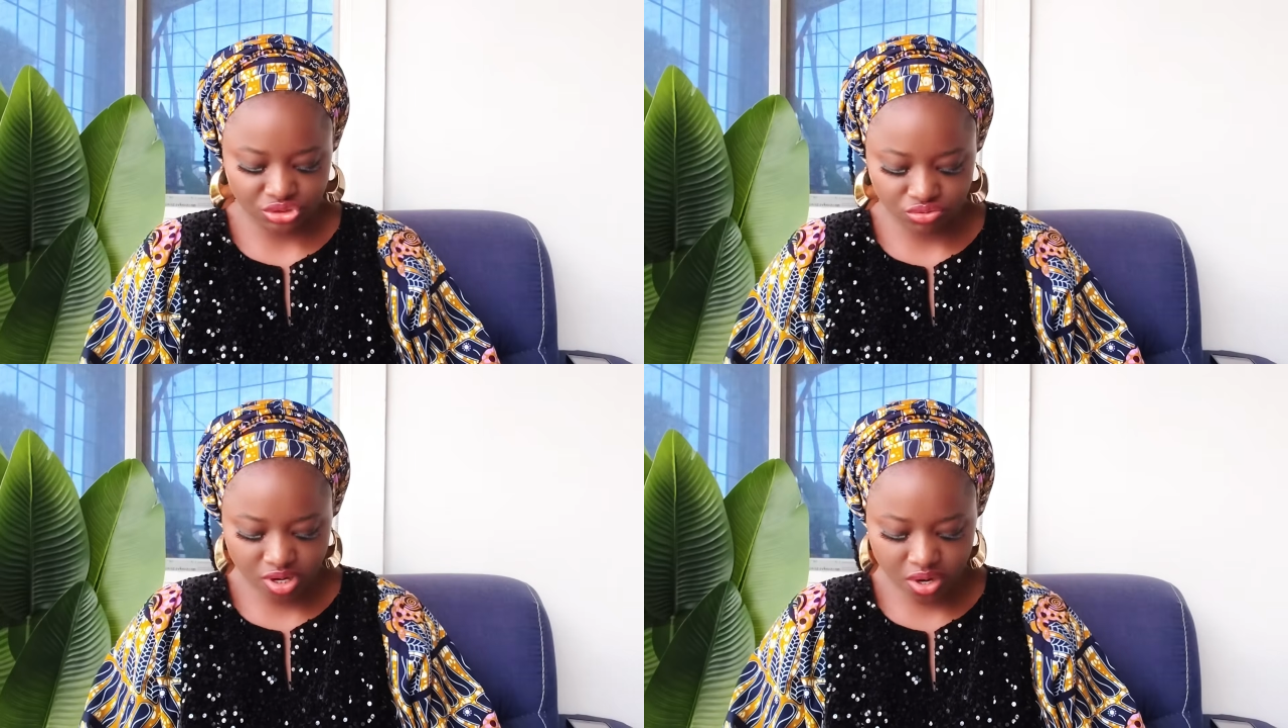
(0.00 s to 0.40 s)

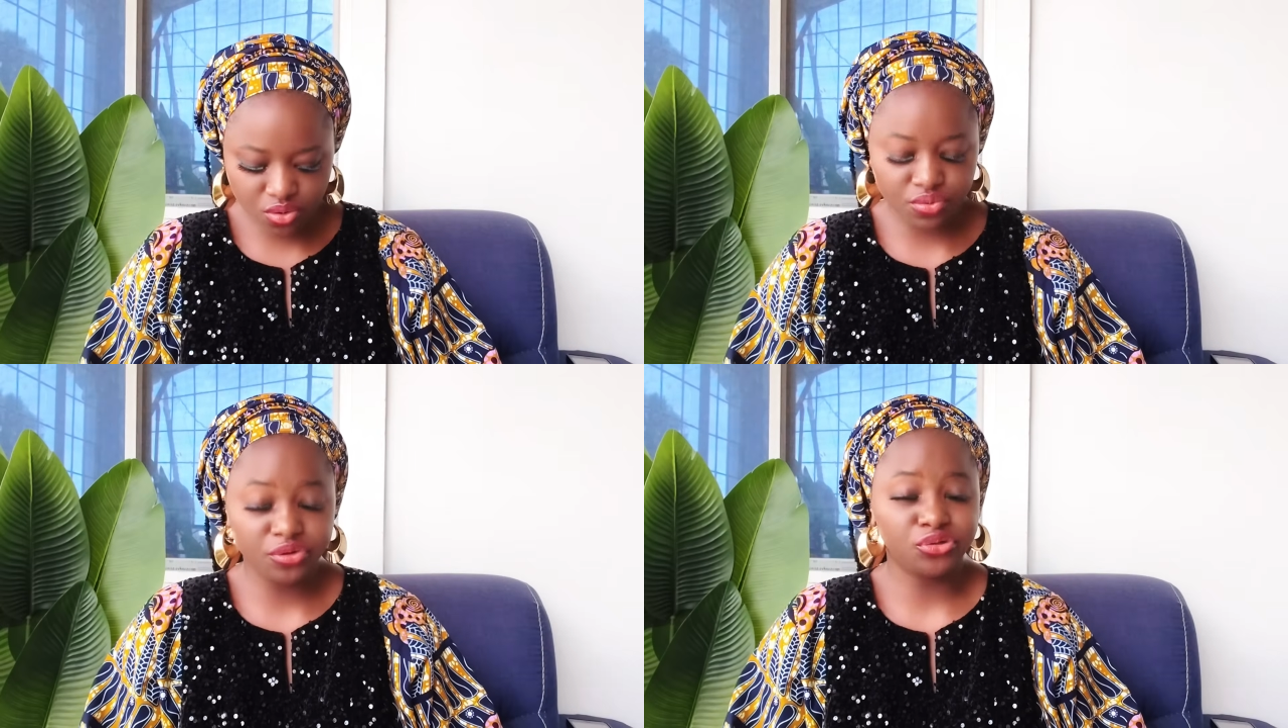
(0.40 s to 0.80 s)

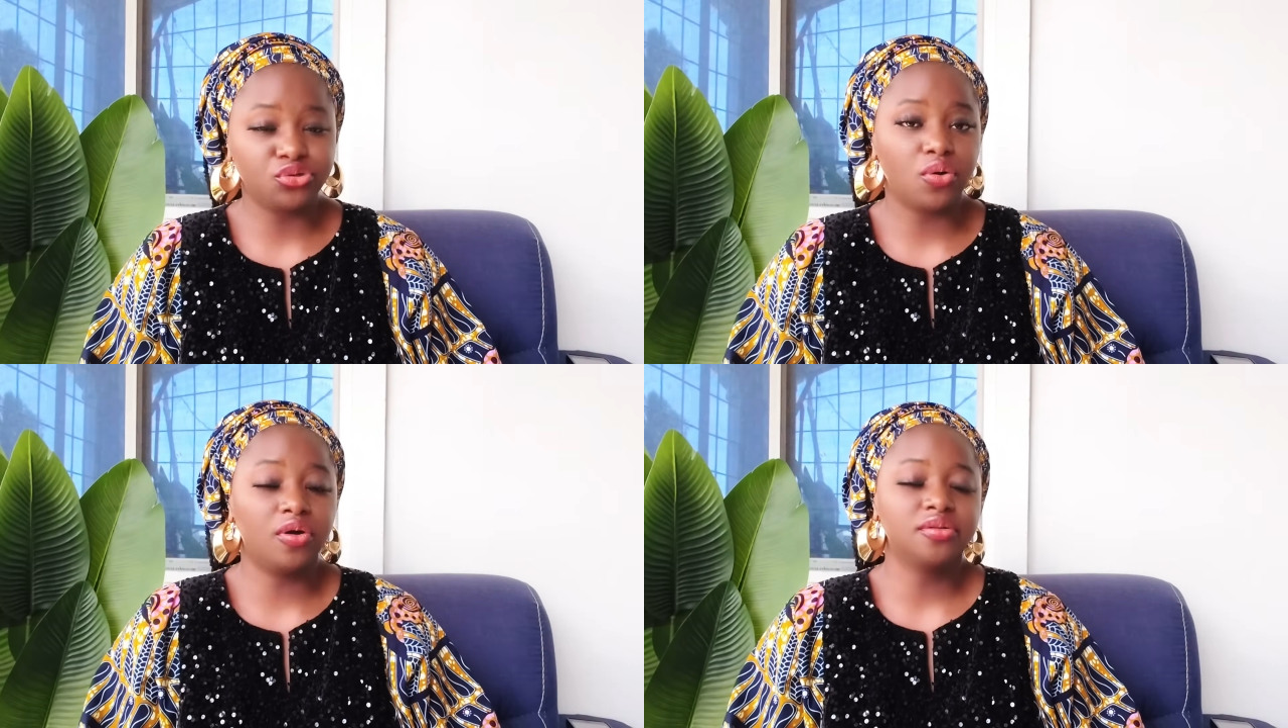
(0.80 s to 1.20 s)
Traore
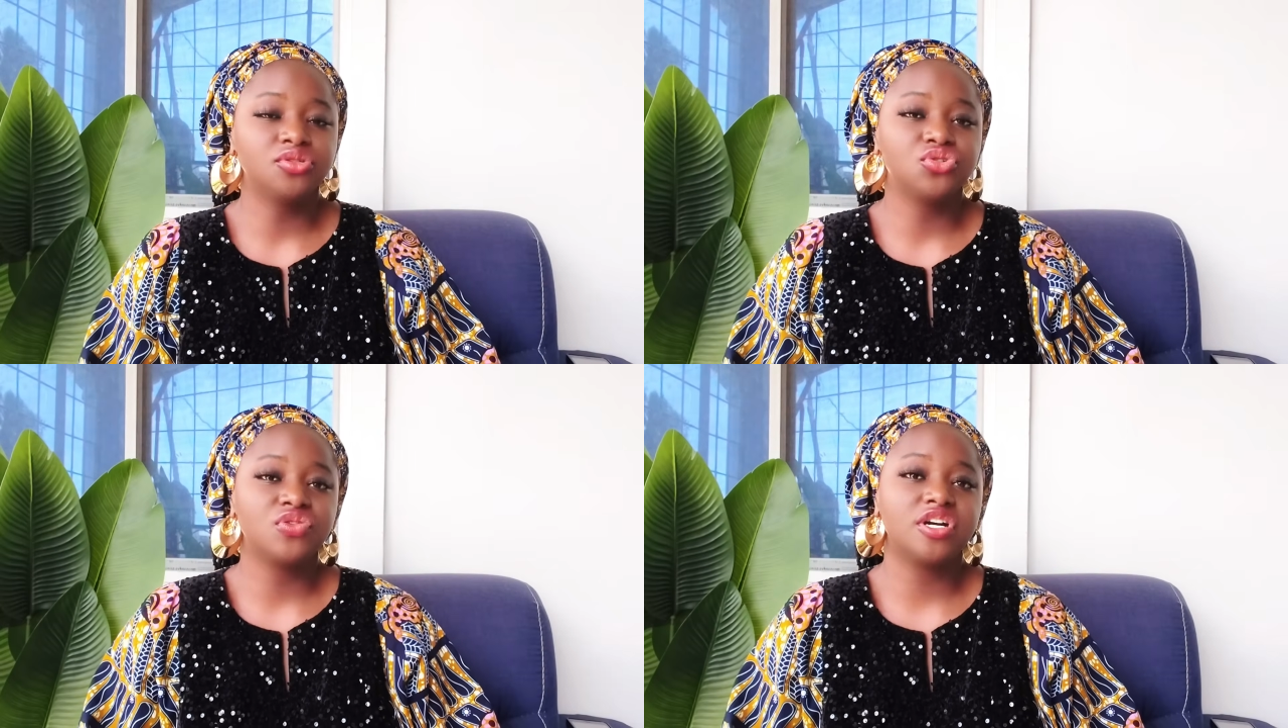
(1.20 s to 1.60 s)

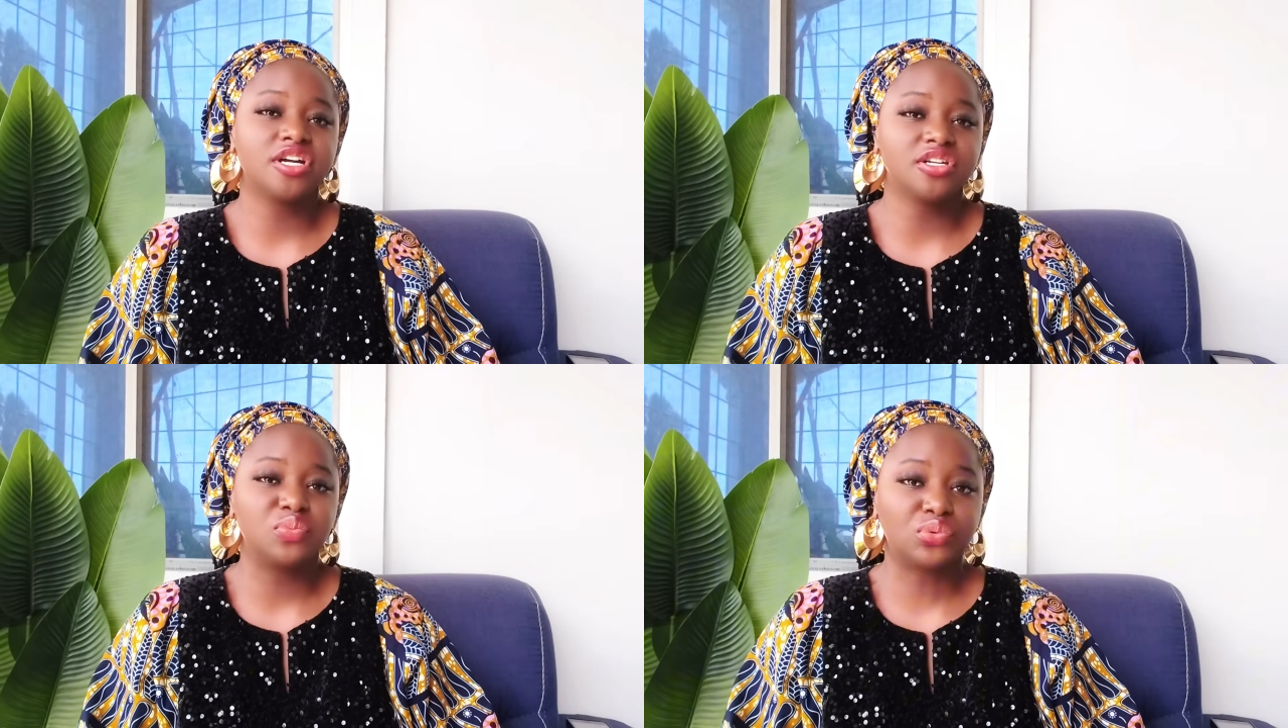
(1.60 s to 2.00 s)
done to
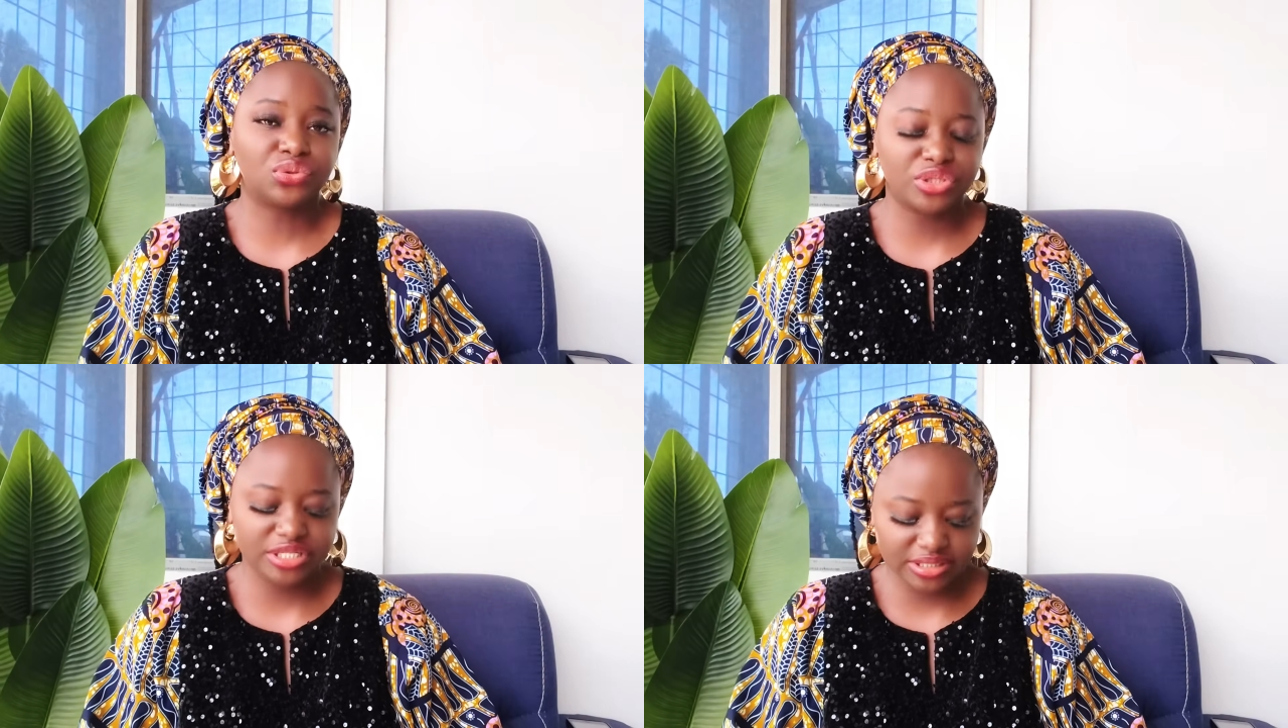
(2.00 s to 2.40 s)
earn
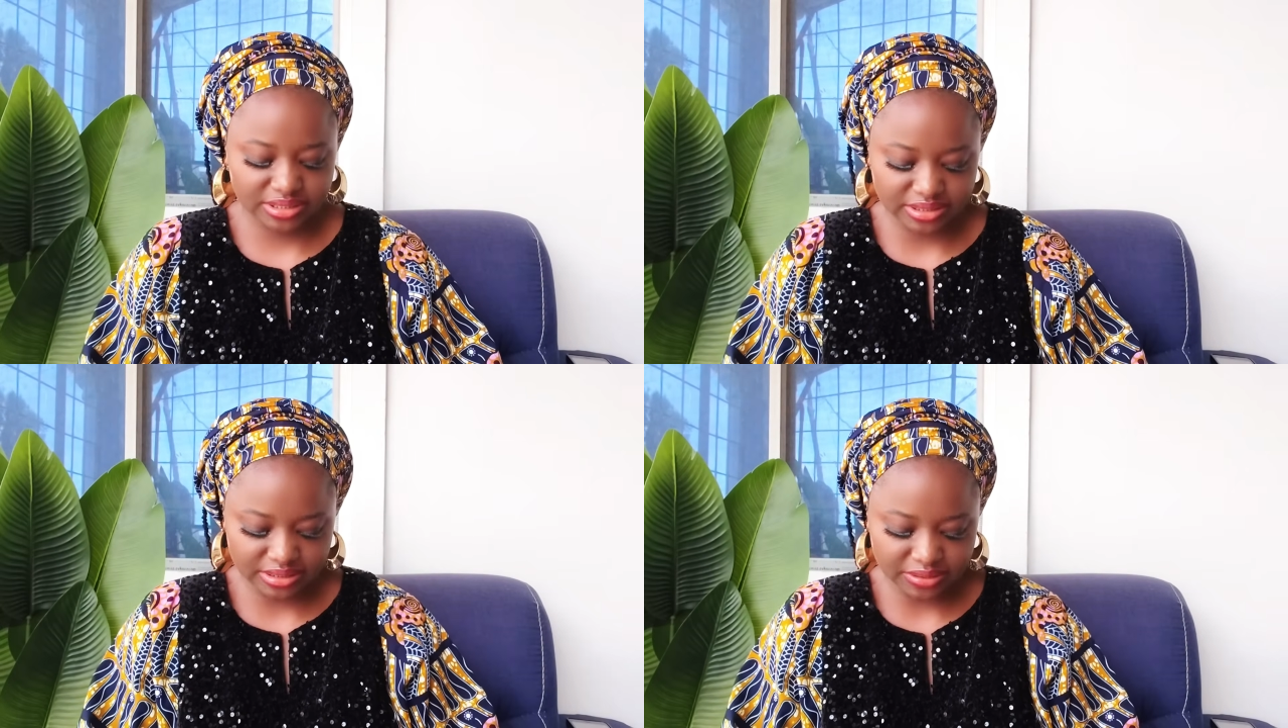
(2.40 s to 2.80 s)

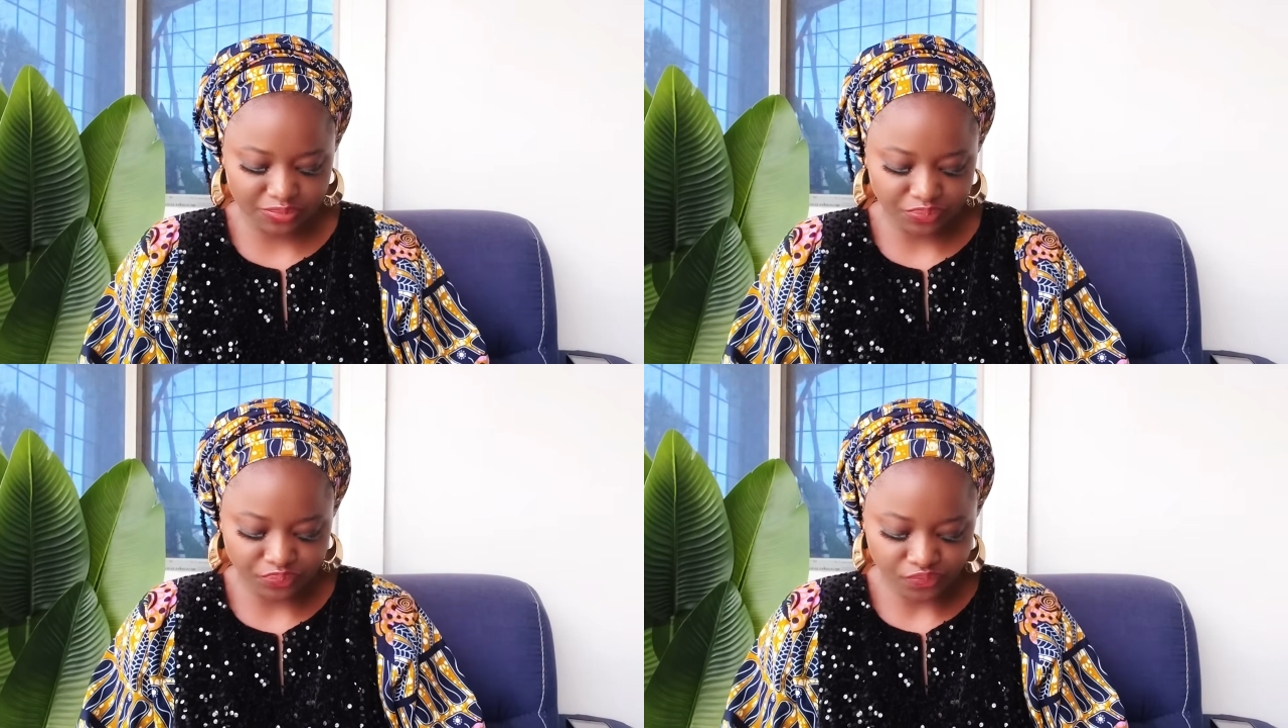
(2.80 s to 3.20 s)
praises?